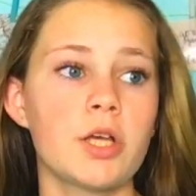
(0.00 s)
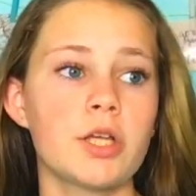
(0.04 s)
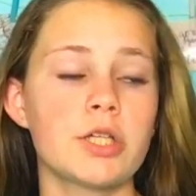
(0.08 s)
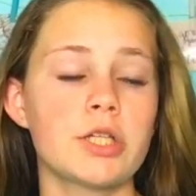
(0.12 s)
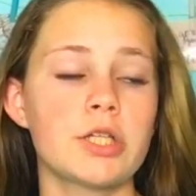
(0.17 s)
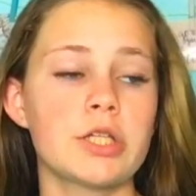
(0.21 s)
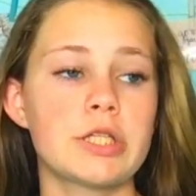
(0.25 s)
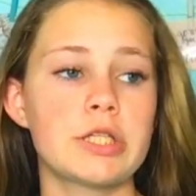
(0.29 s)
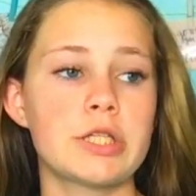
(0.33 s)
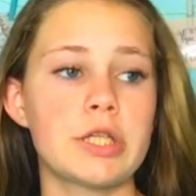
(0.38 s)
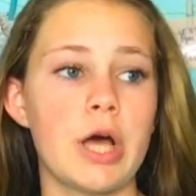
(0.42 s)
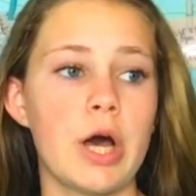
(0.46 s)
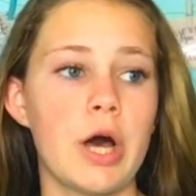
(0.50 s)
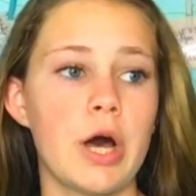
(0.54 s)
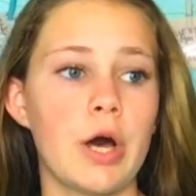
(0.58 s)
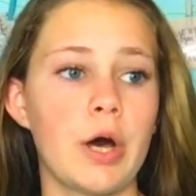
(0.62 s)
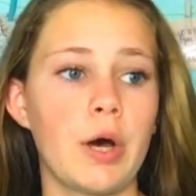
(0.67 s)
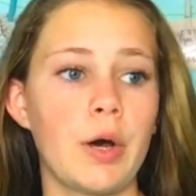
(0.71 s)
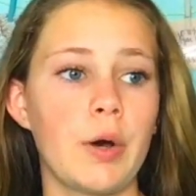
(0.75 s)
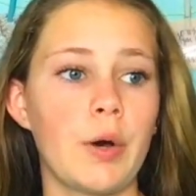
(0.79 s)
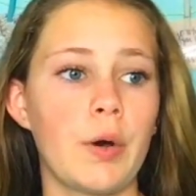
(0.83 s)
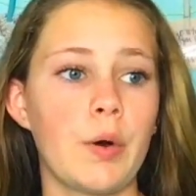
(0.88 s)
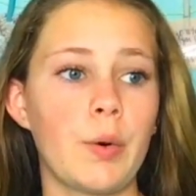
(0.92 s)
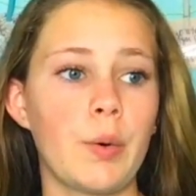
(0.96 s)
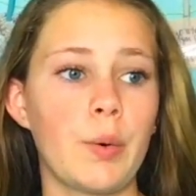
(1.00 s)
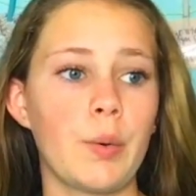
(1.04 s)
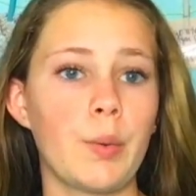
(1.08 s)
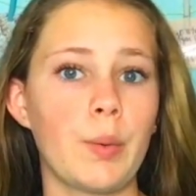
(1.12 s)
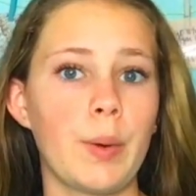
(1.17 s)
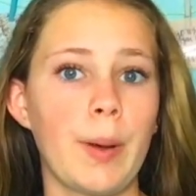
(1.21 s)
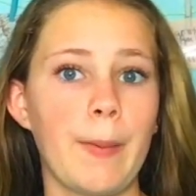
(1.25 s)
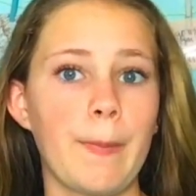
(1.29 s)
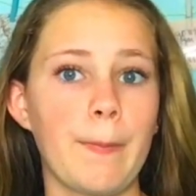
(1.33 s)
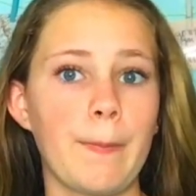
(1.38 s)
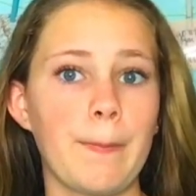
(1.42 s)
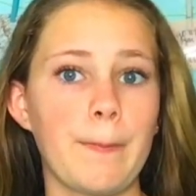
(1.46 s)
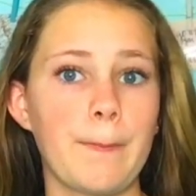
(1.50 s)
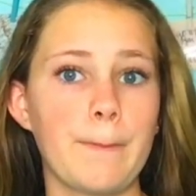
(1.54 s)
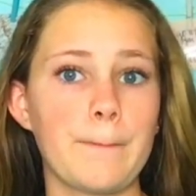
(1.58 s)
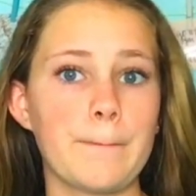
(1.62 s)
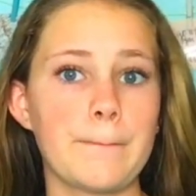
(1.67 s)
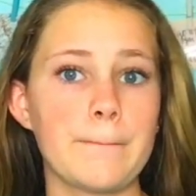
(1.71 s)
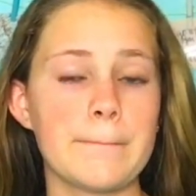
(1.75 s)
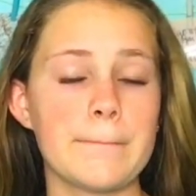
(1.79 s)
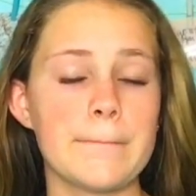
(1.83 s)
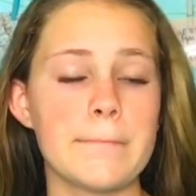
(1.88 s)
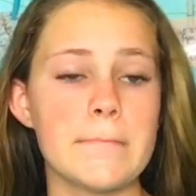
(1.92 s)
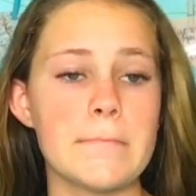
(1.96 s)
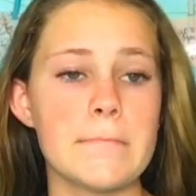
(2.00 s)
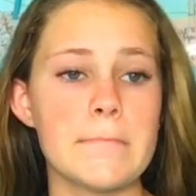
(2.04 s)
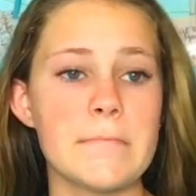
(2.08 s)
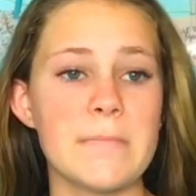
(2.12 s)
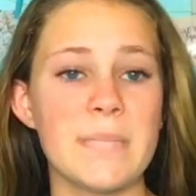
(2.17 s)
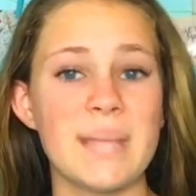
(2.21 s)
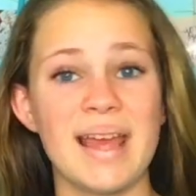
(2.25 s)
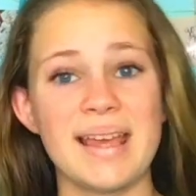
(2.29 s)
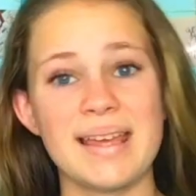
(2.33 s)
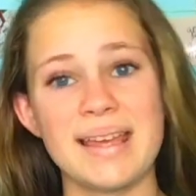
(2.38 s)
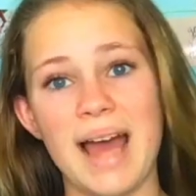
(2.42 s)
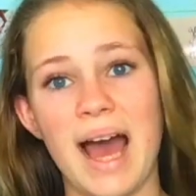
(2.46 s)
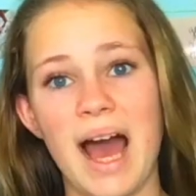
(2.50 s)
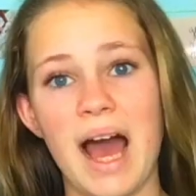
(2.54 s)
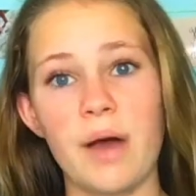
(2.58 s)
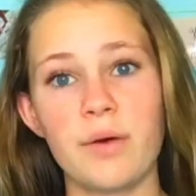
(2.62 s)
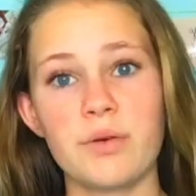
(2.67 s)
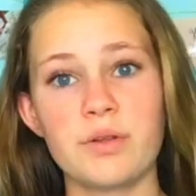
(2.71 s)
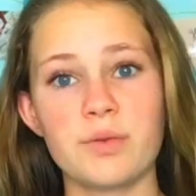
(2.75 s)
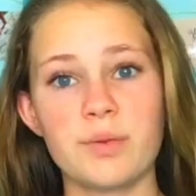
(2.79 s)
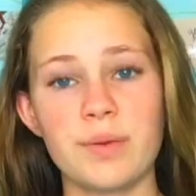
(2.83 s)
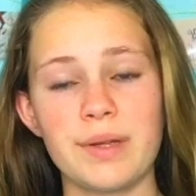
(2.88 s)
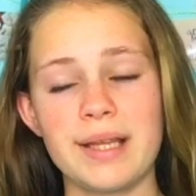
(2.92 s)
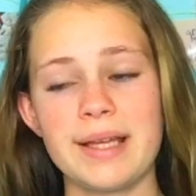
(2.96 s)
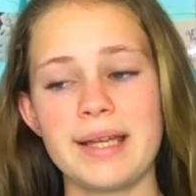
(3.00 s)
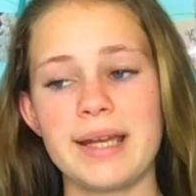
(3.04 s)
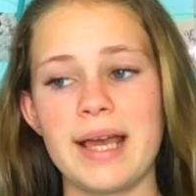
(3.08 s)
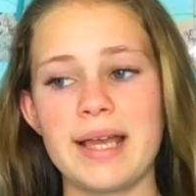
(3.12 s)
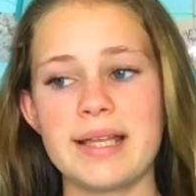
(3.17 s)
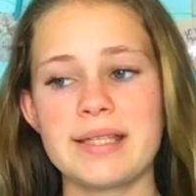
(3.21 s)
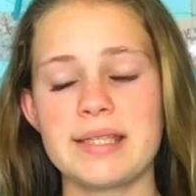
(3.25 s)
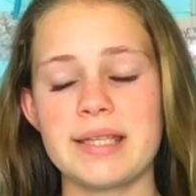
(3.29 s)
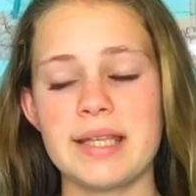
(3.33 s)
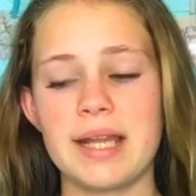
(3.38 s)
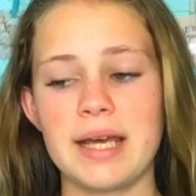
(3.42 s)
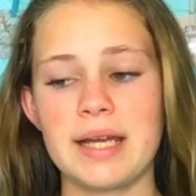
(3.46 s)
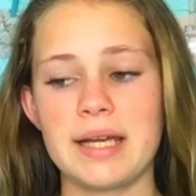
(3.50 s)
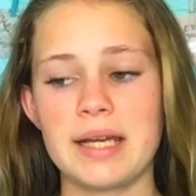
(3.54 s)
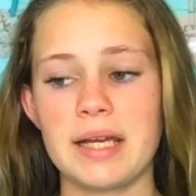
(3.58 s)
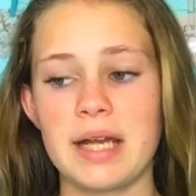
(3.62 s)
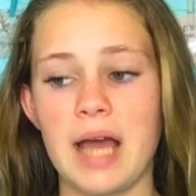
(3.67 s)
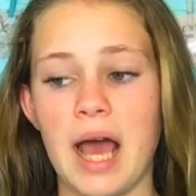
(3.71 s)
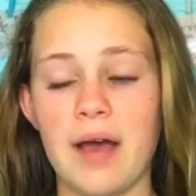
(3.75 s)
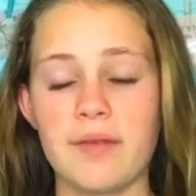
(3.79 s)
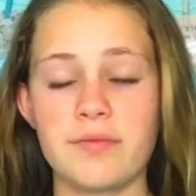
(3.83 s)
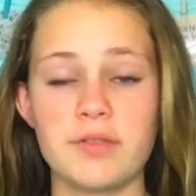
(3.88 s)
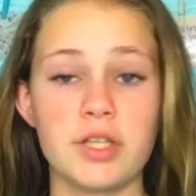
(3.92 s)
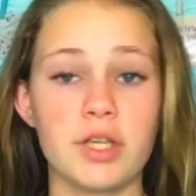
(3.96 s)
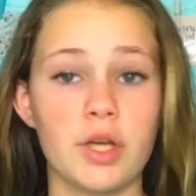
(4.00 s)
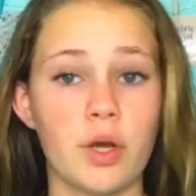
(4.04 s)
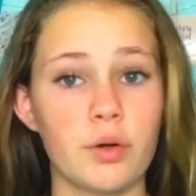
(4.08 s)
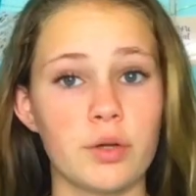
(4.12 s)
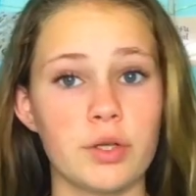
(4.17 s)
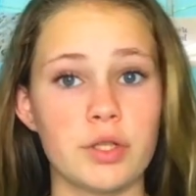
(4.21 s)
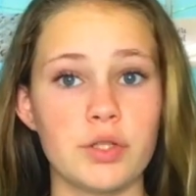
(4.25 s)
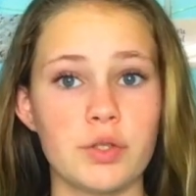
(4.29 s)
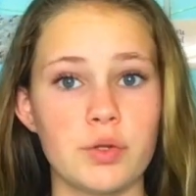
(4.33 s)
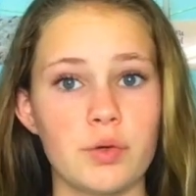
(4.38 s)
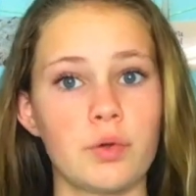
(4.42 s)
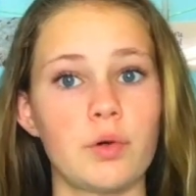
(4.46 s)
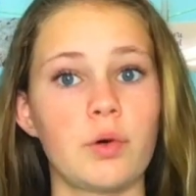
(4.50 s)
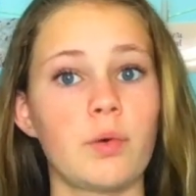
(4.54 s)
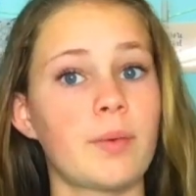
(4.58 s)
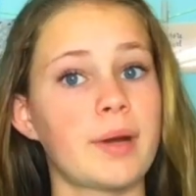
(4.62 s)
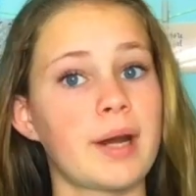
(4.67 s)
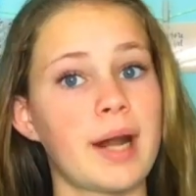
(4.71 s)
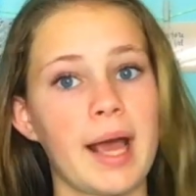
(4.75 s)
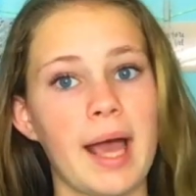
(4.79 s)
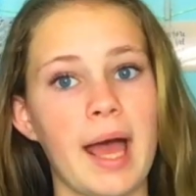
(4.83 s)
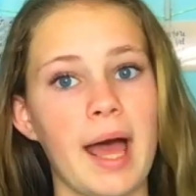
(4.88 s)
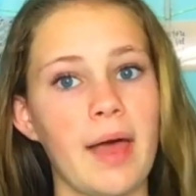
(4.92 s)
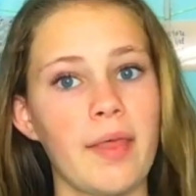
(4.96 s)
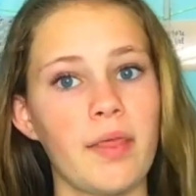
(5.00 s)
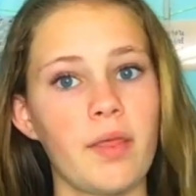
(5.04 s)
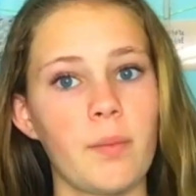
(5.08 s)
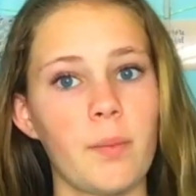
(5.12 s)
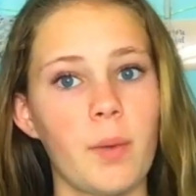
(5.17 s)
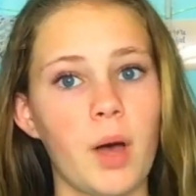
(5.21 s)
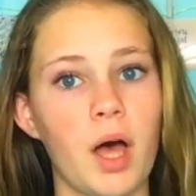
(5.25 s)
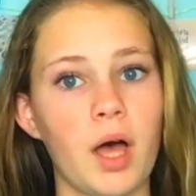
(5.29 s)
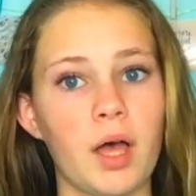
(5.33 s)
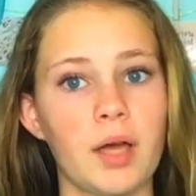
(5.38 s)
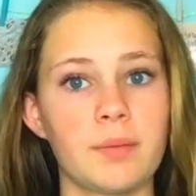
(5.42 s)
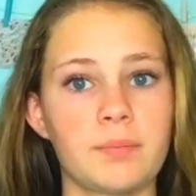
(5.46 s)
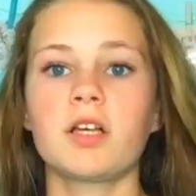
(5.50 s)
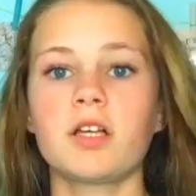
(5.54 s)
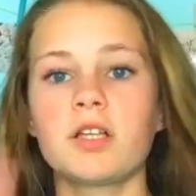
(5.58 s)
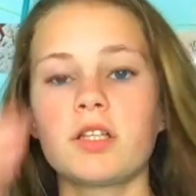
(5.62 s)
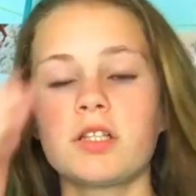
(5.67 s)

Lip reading: So yeah, it was really nice that I didn't have to go to school when I had them on.